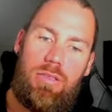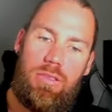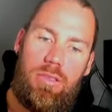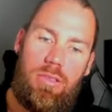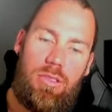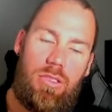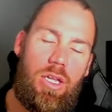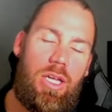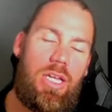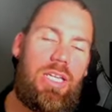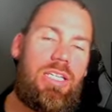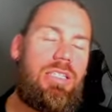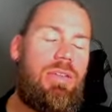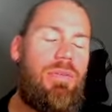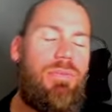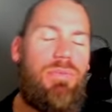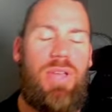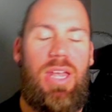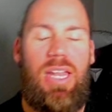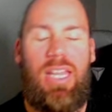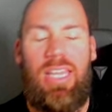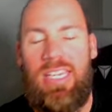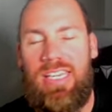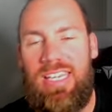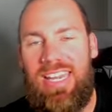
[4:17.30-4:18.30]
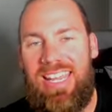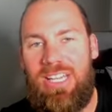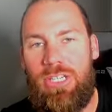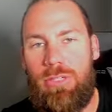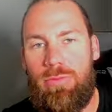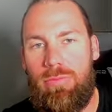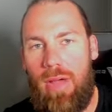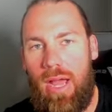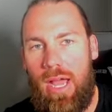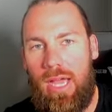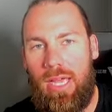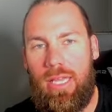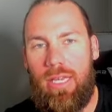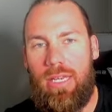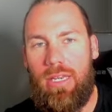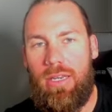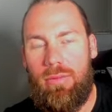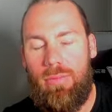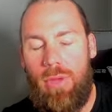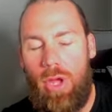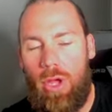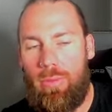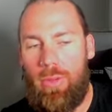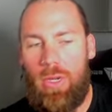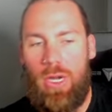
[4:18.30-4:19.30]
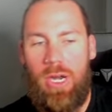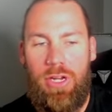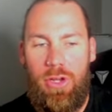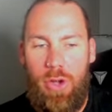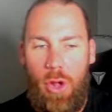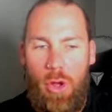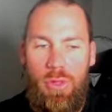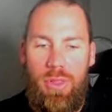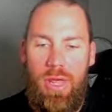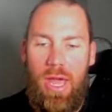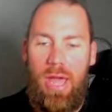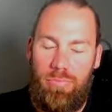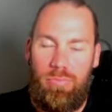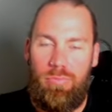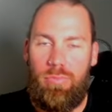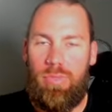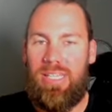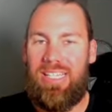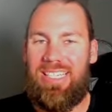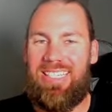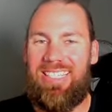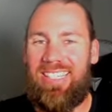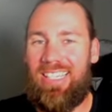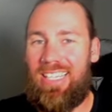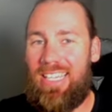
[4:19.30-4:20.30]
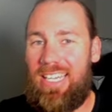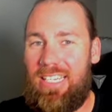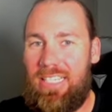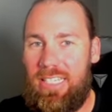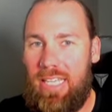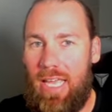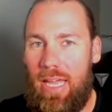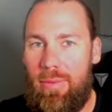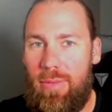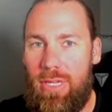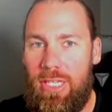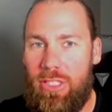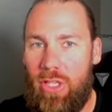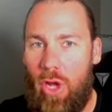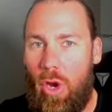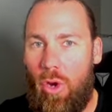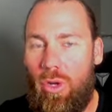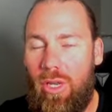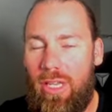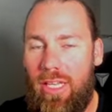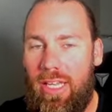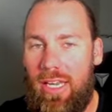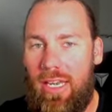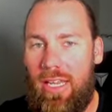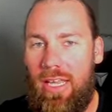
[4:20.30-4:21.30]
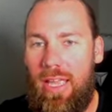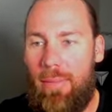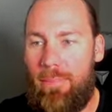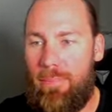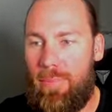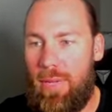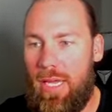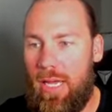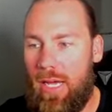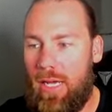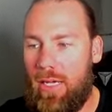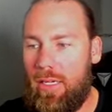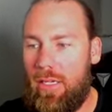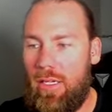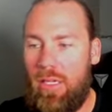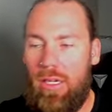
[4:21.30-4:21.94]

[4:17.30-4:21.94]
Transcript: like it's a fairly niche market at the moment, I know that, but this cloud gaming is only going to get bigger.